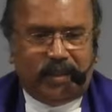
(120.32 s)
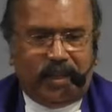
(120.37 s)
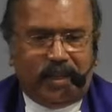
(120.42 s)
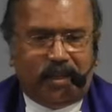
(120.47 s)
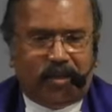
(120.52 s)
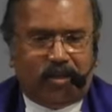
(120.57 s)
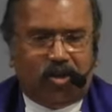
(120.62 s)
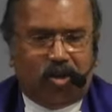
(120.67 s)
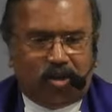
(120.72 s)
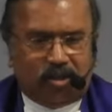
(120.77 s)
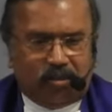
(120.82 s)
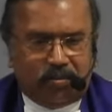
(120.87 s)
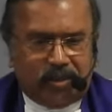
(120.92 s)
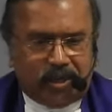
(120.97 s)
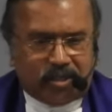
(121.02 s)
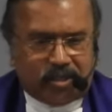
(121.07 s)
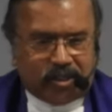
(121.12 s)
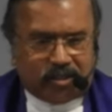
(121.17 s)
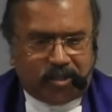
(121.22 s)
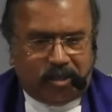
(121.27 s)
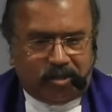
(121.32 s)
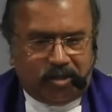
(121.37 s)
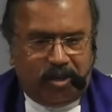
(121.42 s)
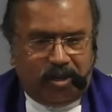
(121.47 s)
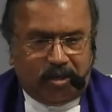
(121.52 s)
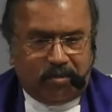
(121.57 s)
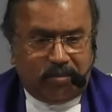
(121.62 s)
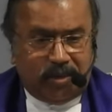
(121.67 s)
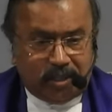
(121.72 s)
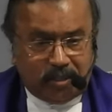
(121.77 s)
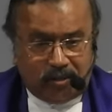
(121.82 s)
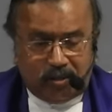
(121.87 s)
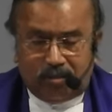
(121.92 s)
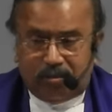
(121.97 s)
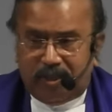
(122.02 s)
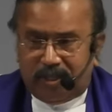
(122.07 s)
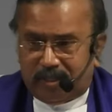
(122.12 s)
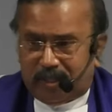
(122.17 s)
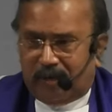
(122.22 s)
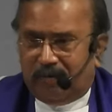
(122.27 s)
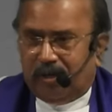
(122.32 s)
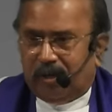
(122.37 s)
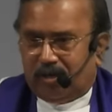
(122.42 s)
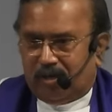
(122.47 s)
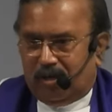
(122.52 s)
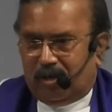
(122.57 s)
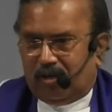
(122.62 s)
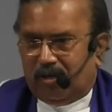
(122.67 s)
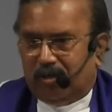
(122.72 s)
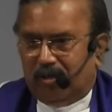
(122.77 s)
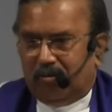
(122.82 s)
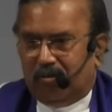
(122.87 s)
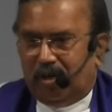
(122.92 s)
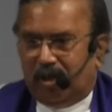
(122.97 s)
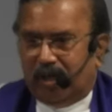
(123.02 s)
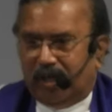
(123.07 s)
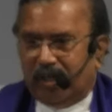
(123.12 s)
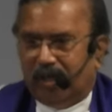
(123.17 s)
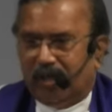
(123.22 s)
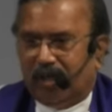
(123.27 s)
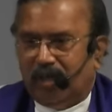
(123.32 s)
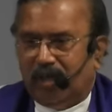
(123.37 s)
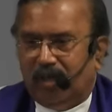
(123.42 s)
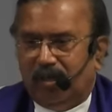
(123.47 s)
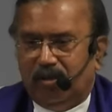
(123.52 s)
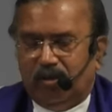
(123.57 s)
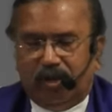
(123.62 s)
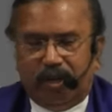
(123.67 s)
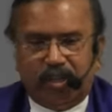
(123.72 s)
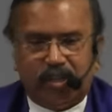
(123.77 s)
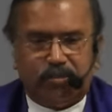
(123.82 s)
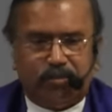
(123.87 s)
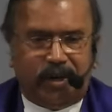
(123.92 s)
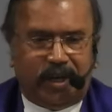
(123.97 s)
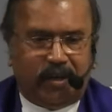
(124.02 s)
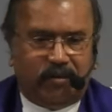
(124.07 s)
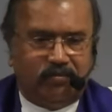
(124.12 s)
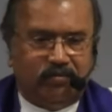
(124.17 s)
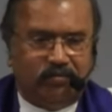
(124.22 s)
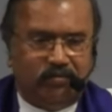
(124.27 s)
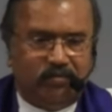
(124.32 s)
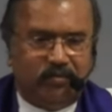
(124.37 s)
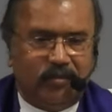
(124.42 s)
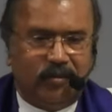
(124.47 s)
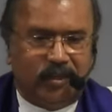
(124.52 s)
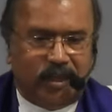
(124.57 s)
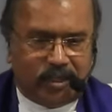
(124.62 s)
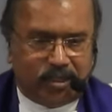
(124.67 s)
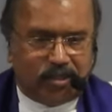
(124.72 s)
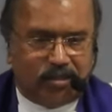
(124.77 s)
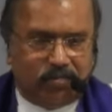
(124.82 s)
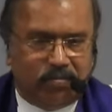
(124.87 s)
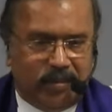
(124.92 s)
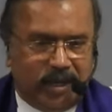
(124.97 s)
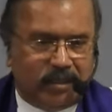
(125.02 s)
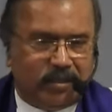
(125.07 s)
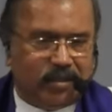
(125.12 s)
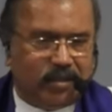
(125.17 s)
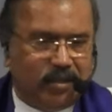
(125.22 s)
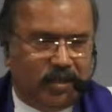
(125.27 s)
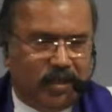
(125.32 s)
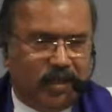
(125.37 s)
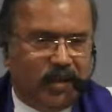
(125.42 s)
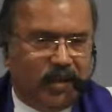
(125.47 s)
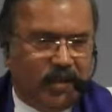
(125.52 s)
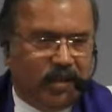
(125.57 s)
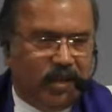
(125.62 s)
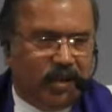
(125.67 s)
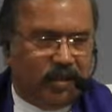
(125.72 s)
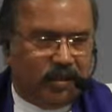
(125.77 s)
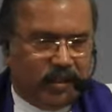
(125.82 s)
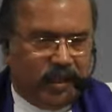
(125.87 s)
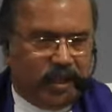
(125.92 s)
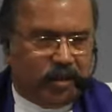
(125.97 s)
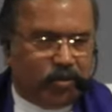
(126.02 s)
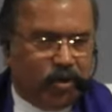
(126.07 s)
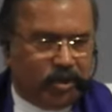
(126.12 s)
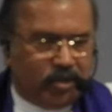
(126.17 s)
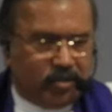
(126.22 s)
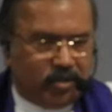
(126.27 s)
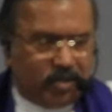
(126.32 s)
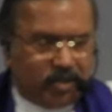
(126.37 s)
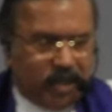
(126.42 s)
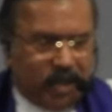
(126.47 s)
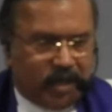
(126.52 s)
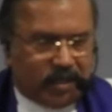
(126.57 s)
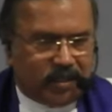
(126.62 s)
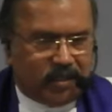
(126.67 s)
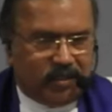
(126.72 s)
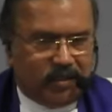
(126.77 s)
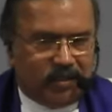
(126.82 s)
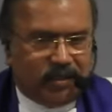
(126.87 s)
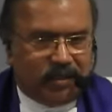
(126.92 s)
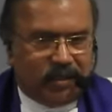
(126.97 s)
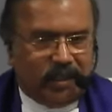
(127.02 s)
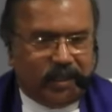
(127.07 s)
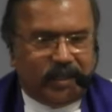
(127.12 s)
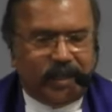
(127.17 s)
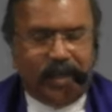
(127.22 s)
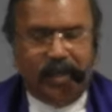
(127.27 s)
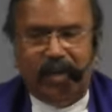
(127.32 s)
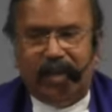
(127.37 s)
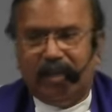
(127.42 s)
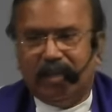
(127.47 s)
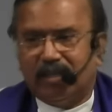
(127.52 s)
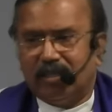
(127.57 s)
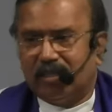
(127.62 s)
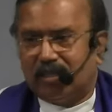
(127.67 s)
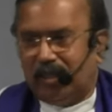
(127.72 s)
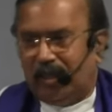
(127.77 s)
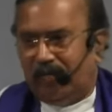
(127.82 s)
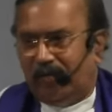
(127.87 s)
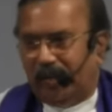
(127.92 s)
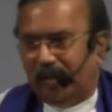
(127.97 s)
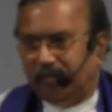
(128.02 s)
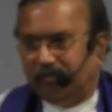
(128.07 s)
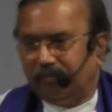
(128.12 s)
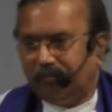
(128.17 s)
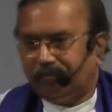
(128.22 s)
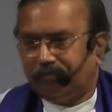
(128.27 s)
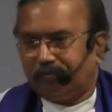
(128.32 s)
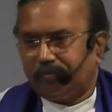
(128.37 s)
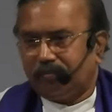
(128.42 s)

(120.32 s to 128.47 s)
they got up at 6 o'clock, but it will be 7 o'clock in the morning during spring. This month, they are going to start the daylight saving.